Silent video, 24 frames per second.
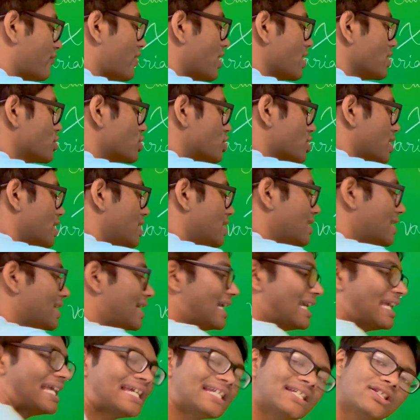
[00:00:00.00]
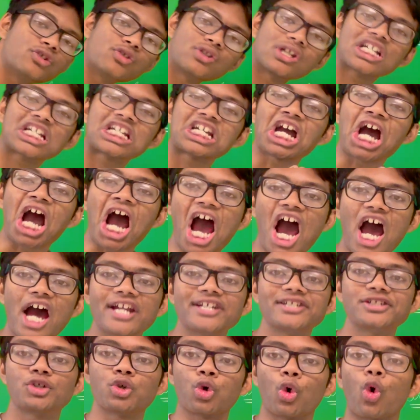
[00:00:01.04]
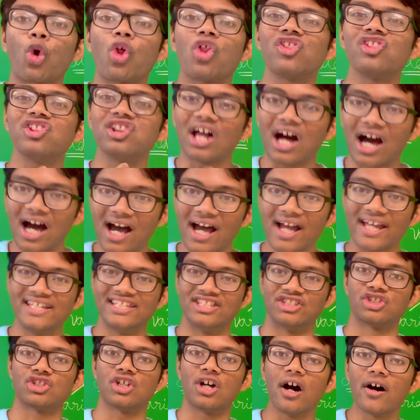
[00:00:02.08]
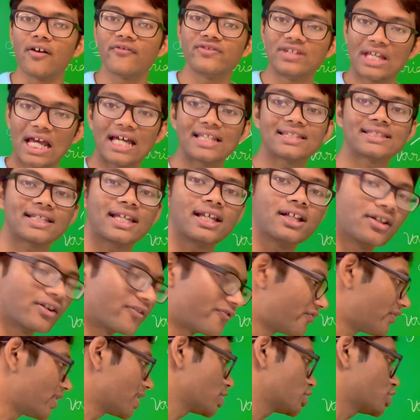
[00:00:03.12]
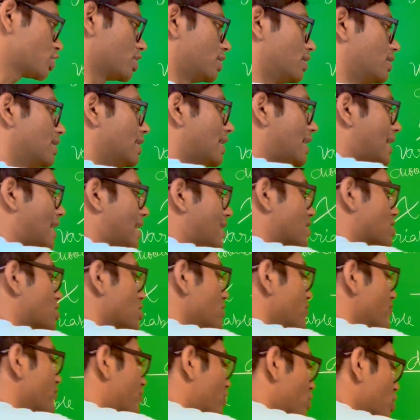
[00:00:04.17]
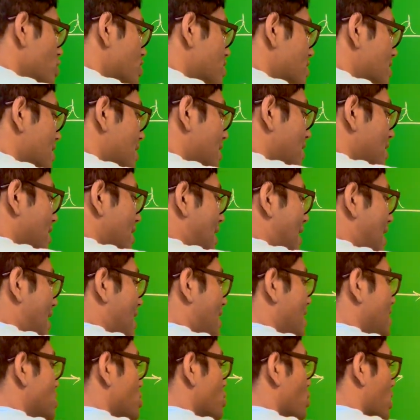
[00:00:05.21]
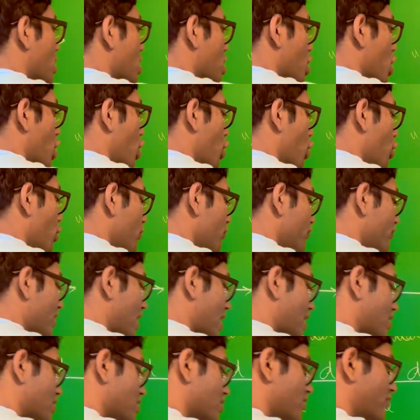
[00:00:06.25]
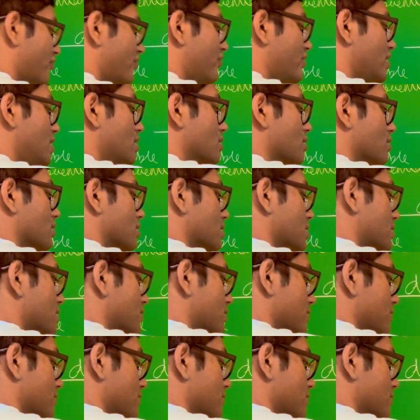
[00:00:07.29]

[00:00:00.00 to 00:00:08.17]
function into the contour lines of that scalar function. It converts it into a co-vector field